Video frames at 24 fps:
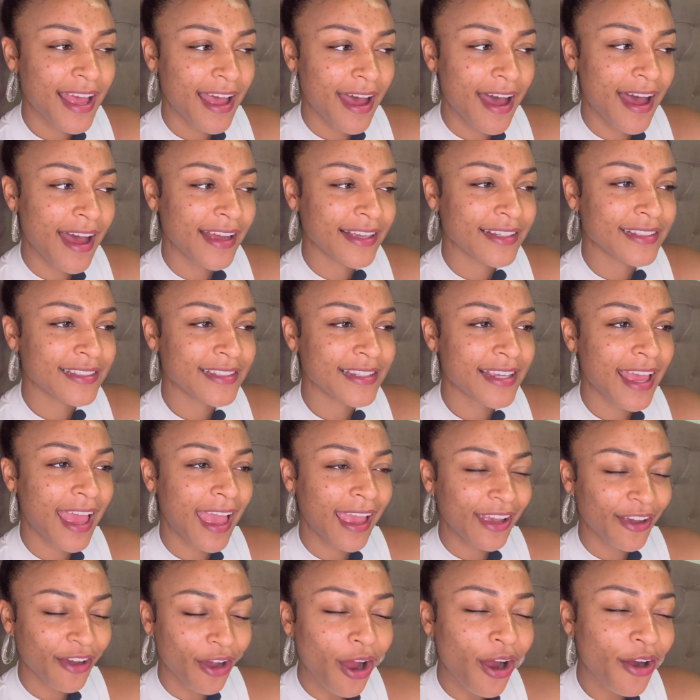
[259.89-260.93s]
and
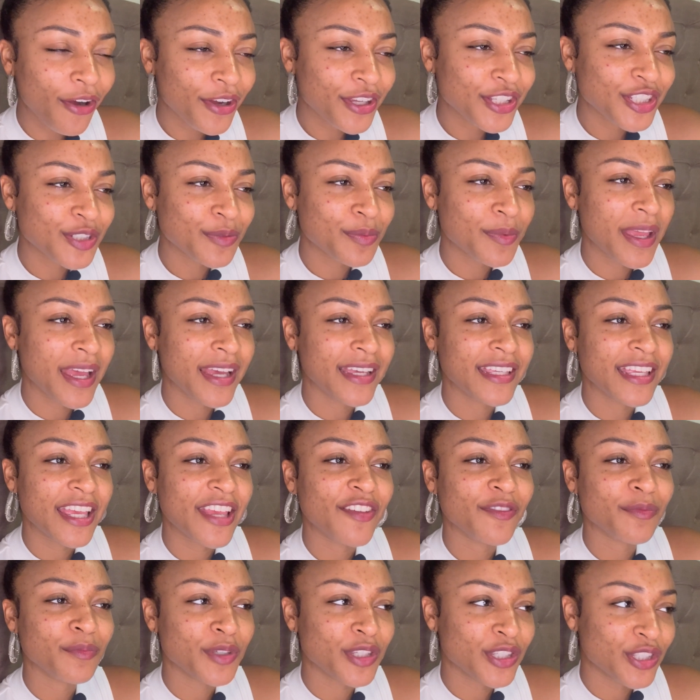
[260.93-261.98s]
encouraged me and
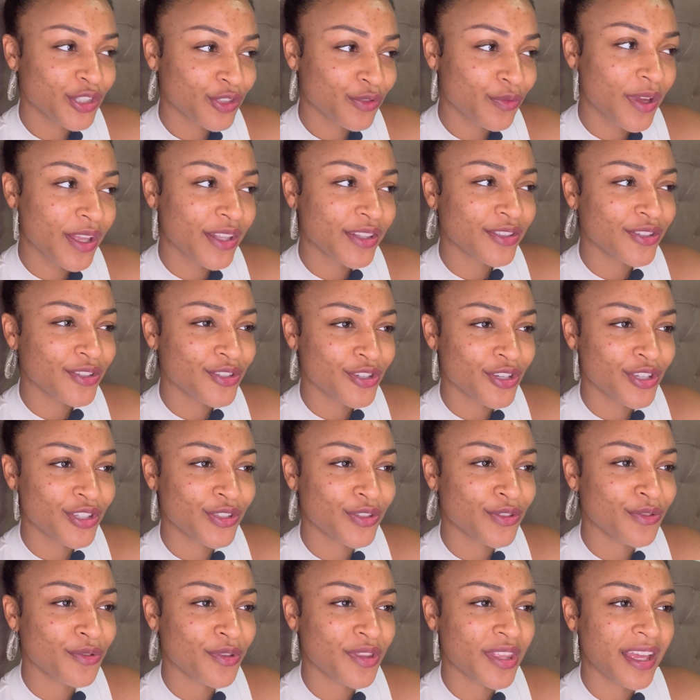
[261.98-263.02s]
gave me strength to just
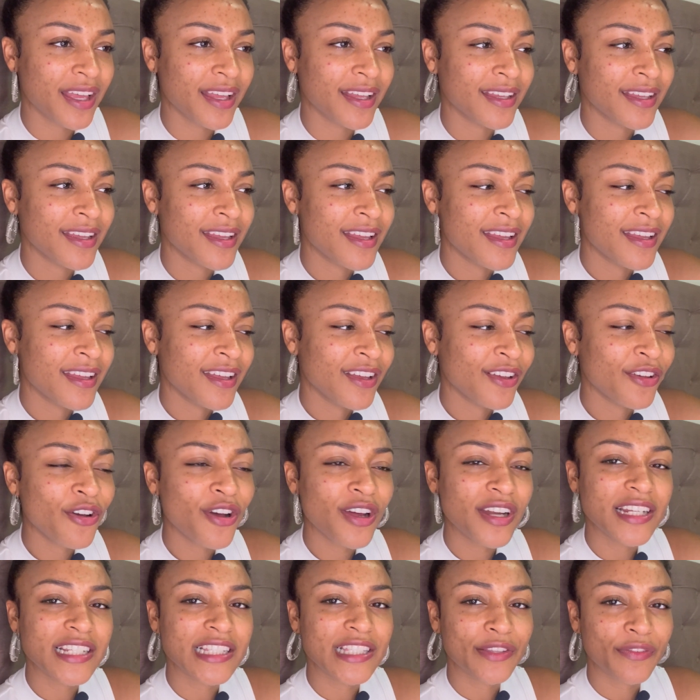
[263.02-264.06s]
know that
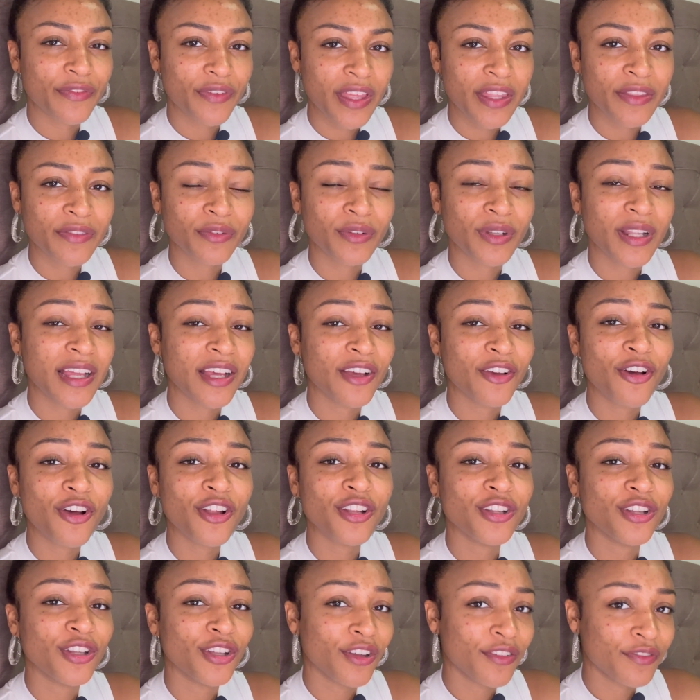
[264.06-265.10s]
God is faithful and God
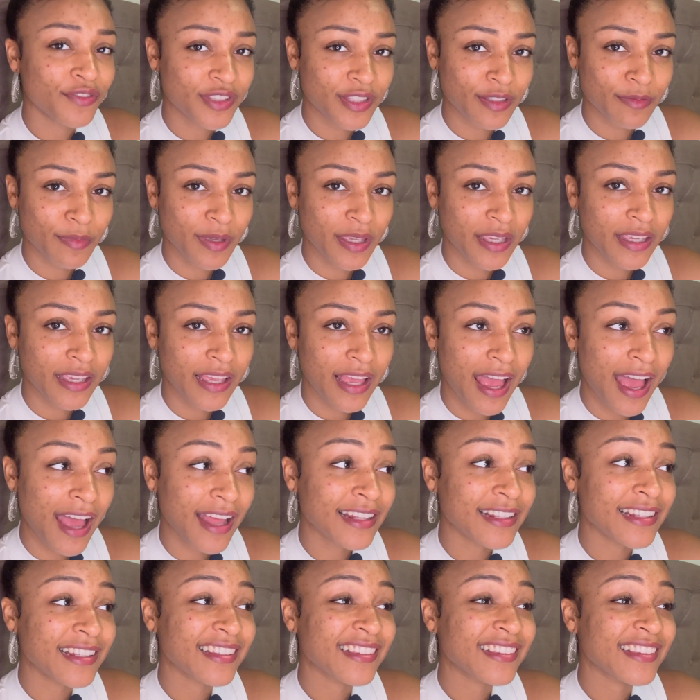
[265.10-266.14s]
loves me
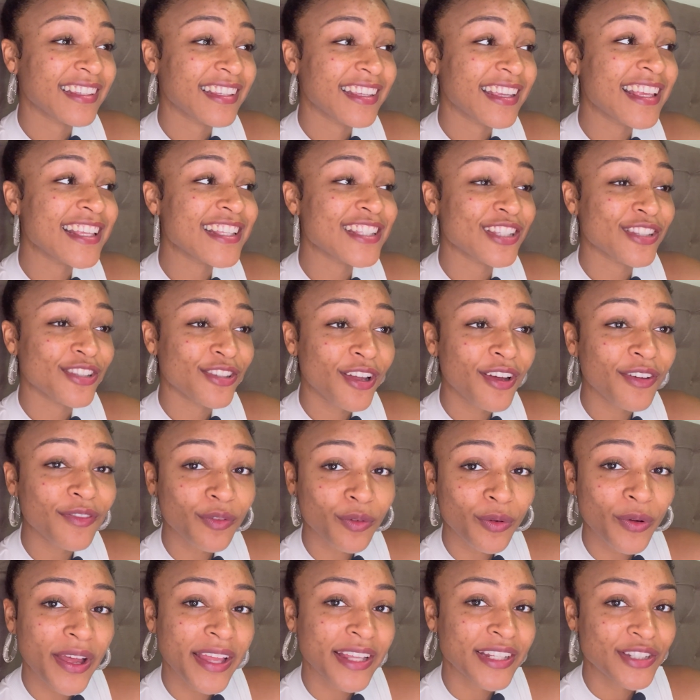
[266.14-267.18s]
and his love
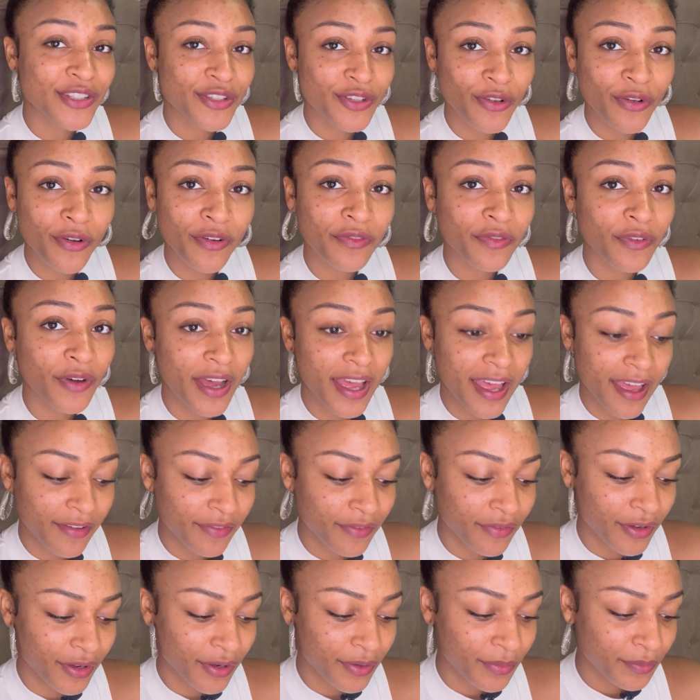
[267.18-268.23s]
will endure
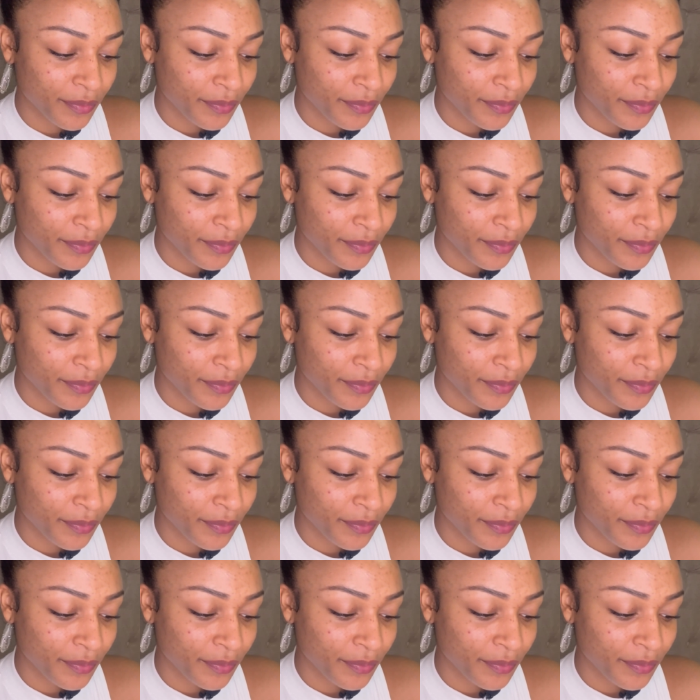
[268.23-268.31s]
forever.